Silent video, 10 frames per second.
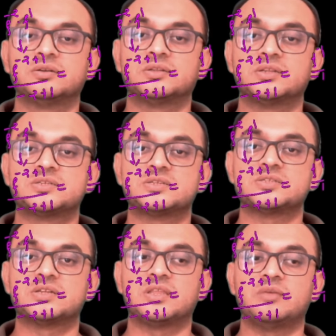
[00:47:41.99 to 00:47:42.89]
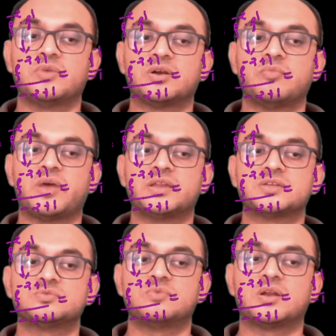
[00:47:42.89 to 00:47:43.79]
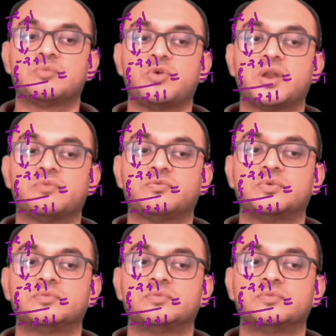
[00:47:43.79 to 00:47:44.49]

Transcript: This is nothing but minus 1 upon f.